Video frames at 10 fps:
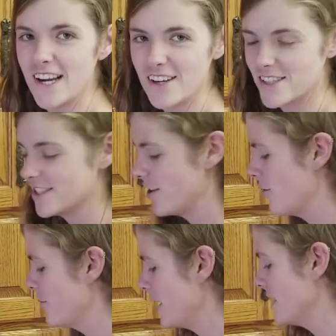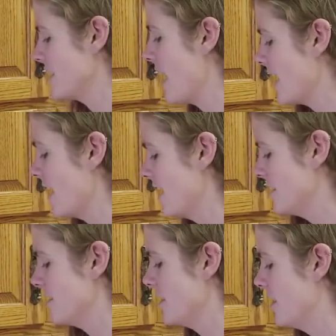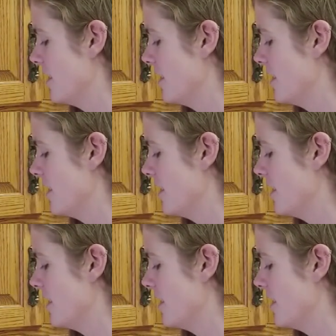or so, because I can't